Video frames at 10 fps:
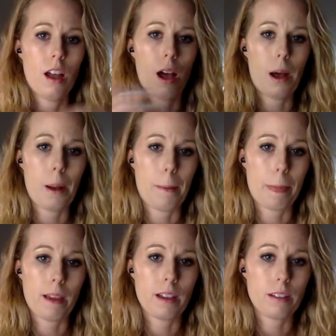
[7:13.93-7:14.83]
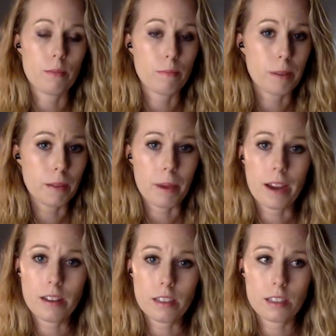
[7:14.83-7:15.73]
But in
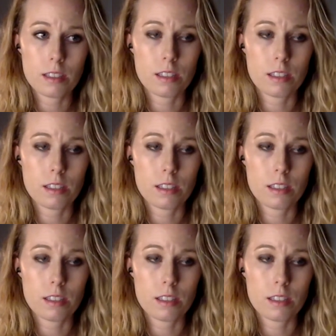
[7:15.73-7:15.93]
Paris,